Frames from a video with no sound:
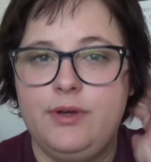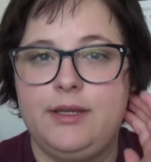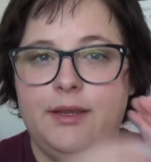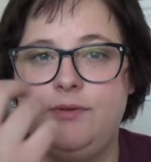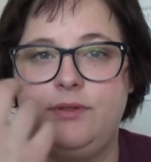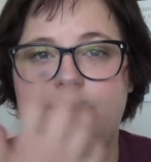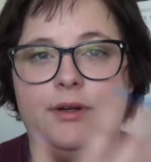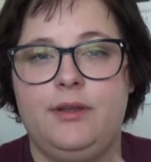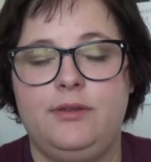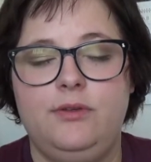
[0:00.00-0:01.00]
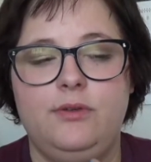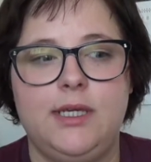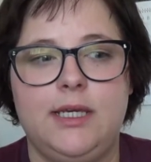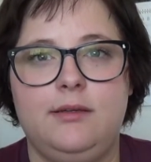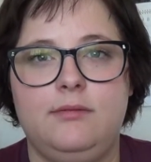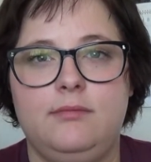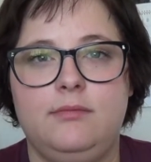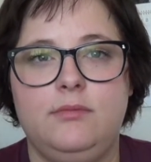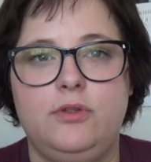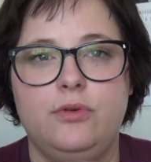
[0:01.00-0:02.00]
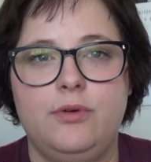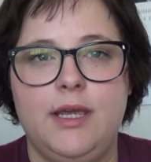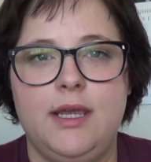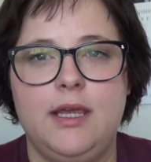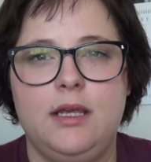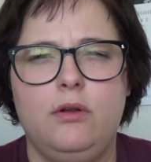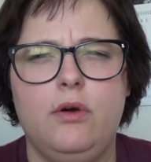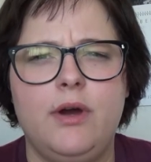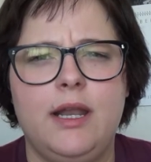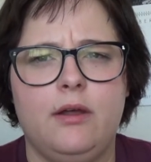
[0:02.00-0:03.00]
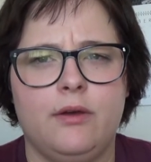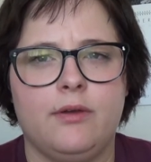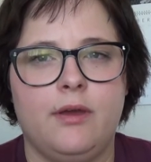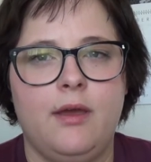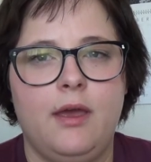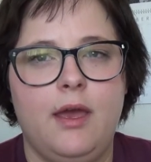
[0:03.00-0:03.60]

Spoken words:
It gives you sort of dewy glowy look,